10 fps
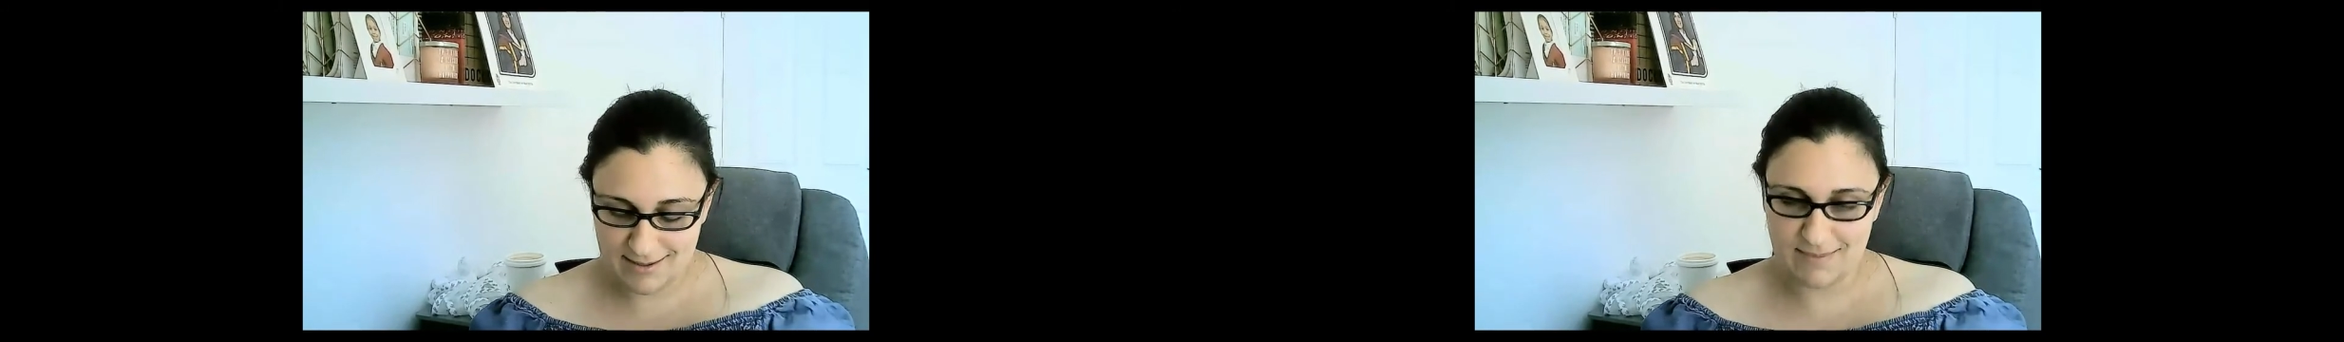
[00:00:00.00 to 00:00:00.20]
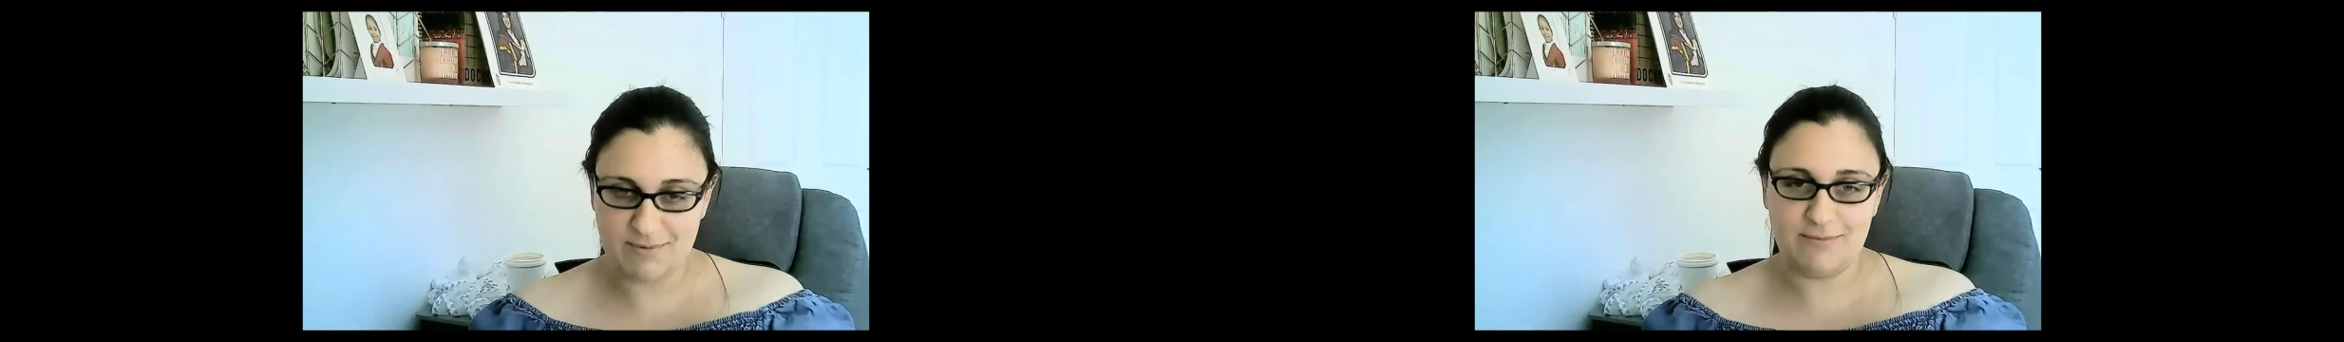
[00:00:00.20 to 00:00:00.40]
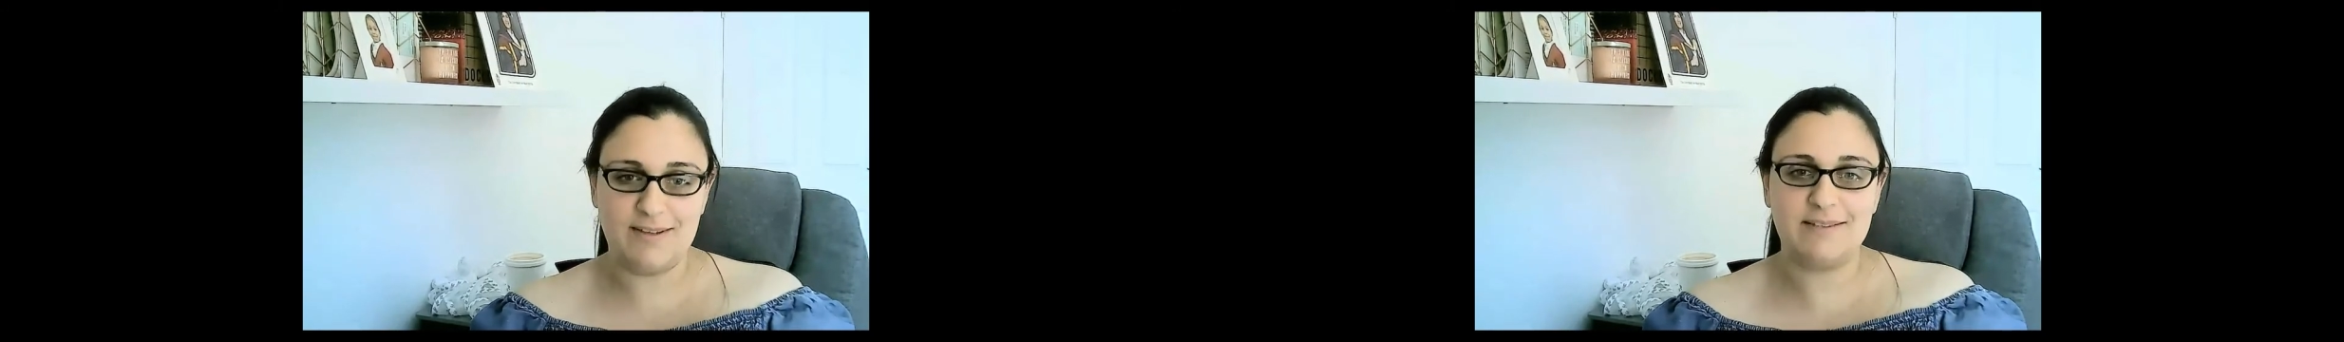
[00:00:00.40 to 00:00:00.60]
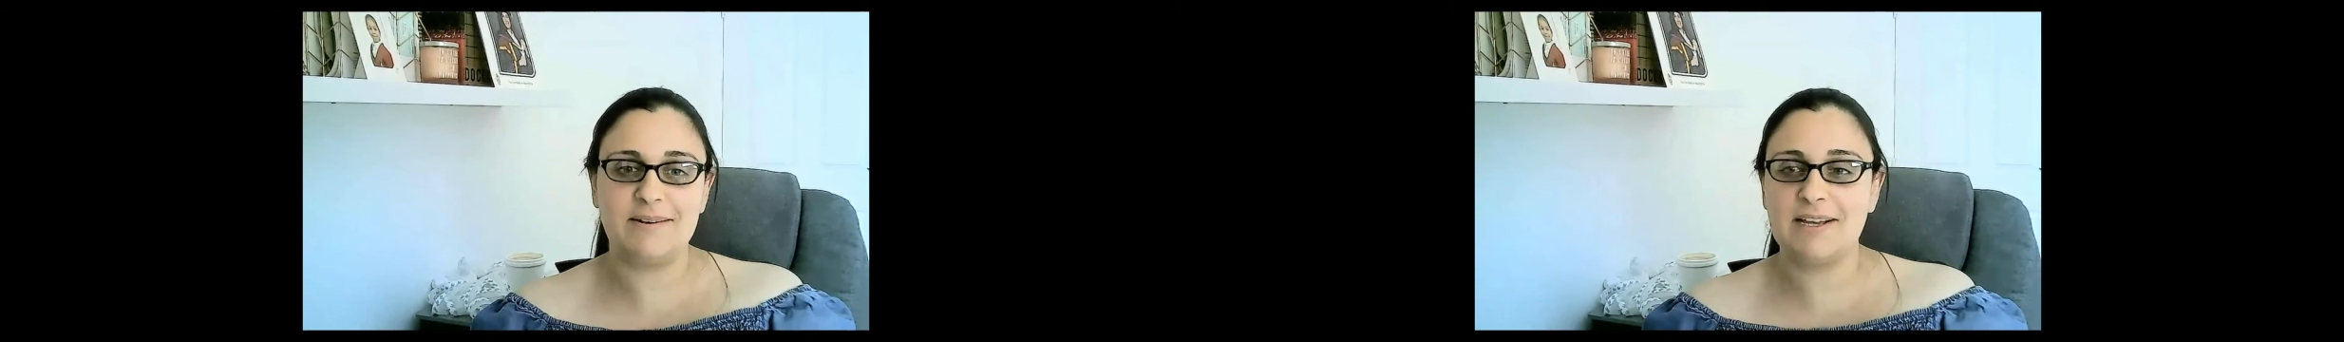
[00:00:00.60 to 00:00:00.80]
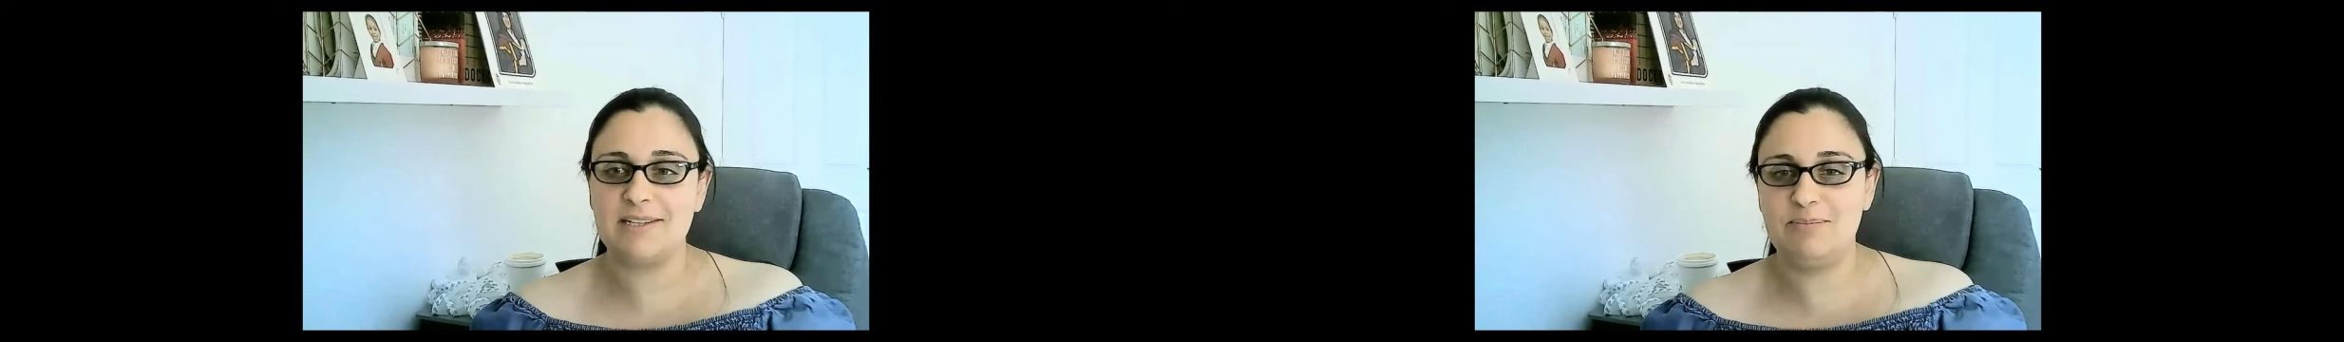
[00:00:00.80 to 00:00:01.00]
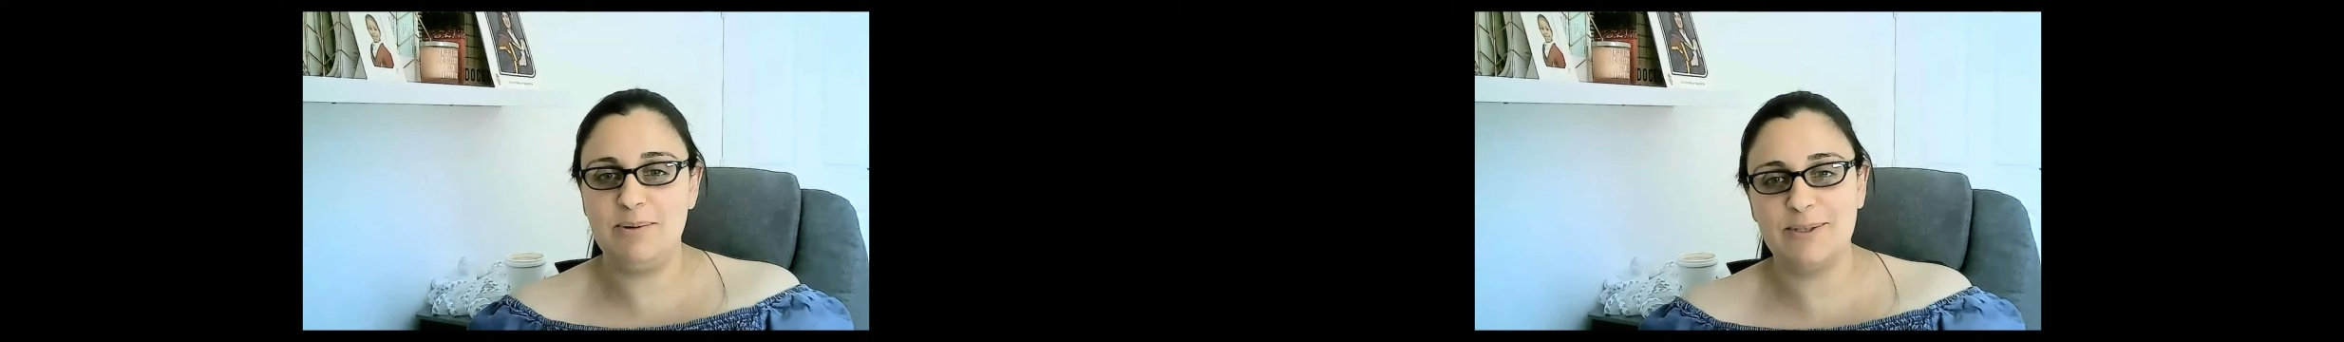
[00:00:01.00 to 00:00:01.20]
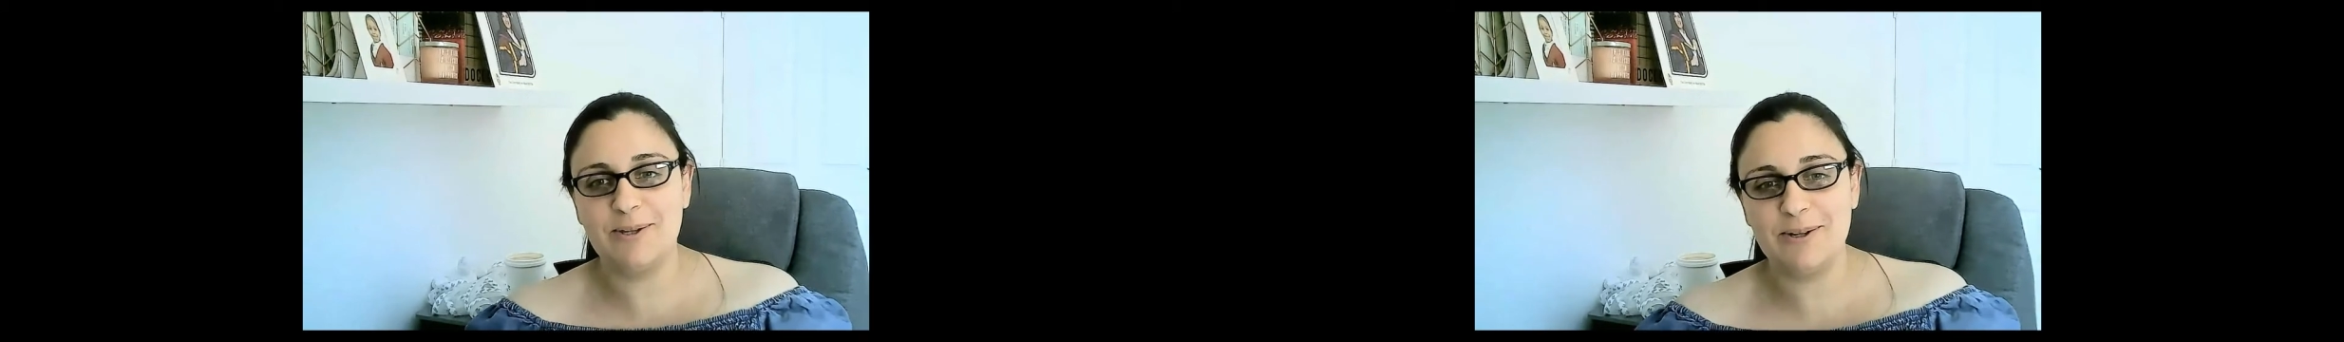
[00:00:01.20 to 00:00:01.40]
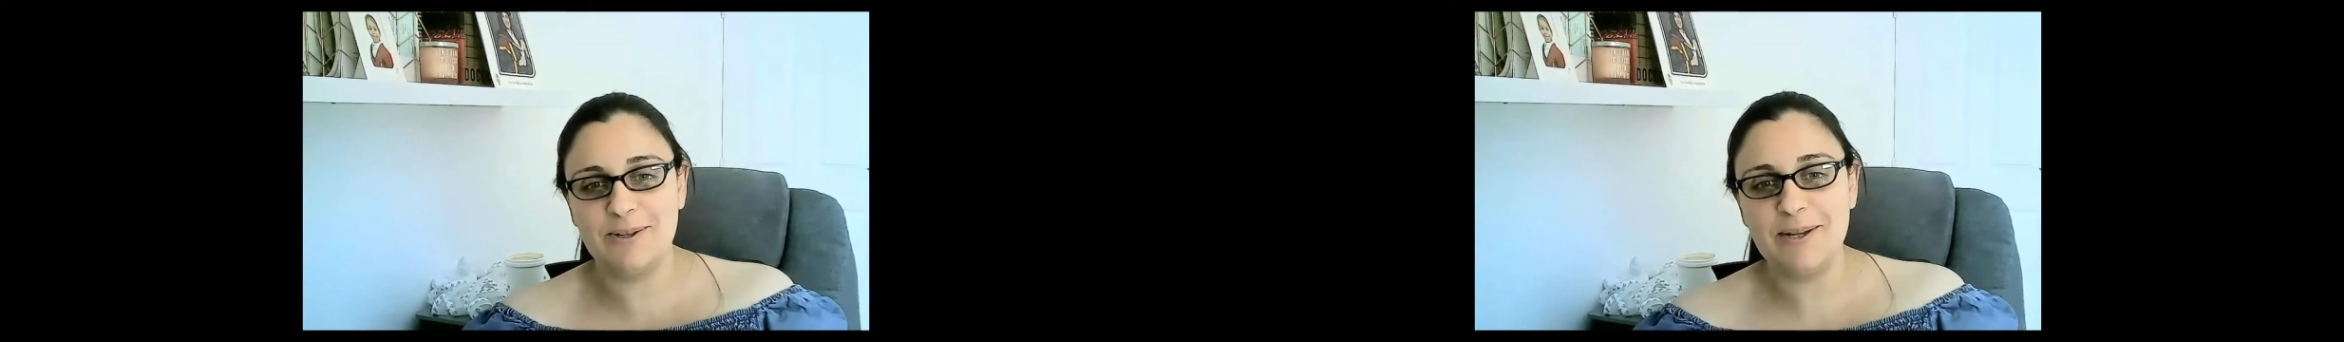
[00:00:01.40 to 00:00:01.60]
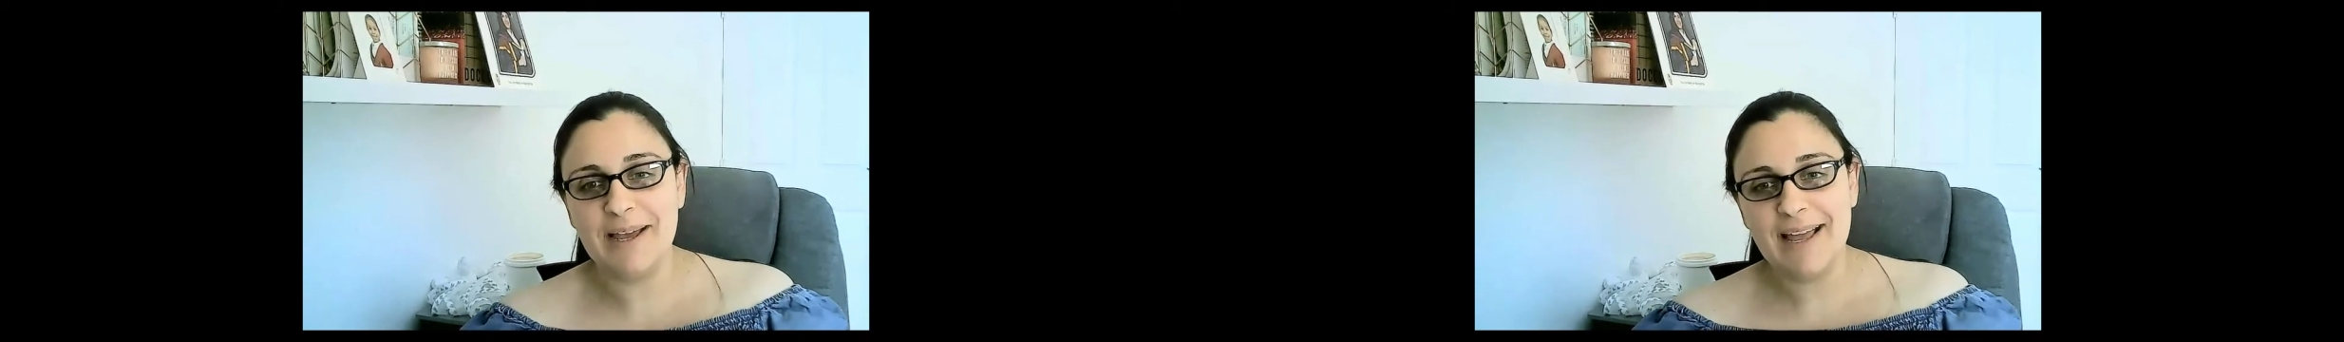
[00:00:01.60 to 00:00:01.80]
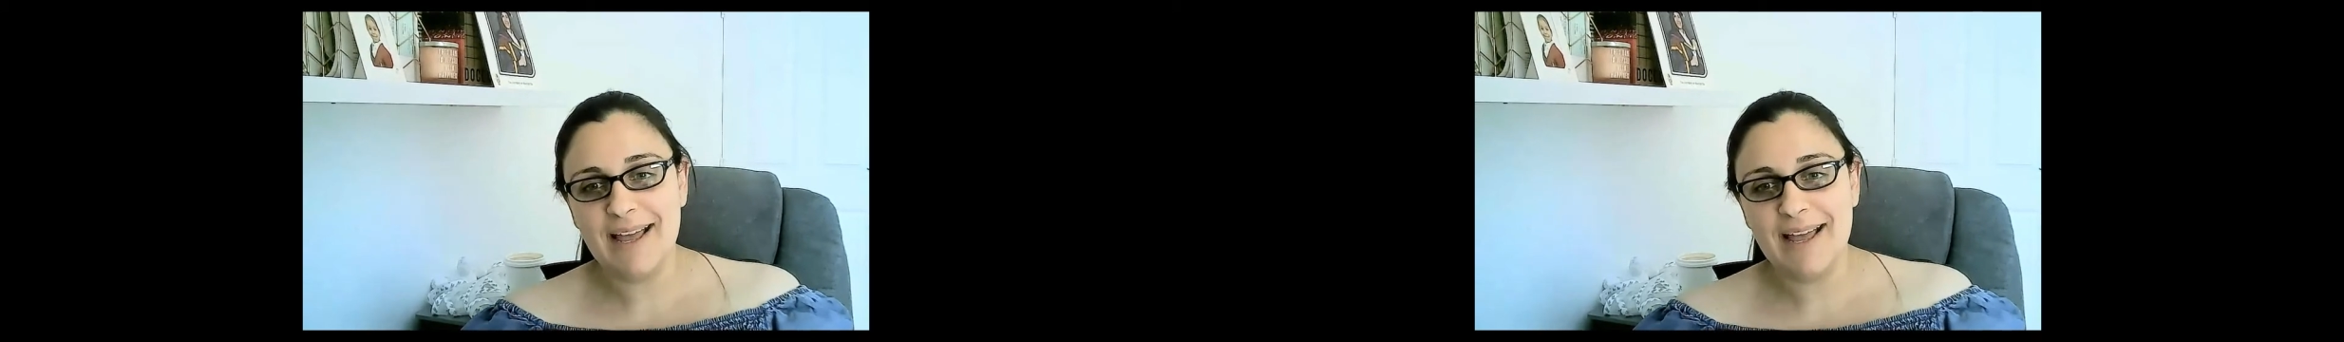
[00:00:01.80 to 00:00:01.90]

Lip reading: the professor expert on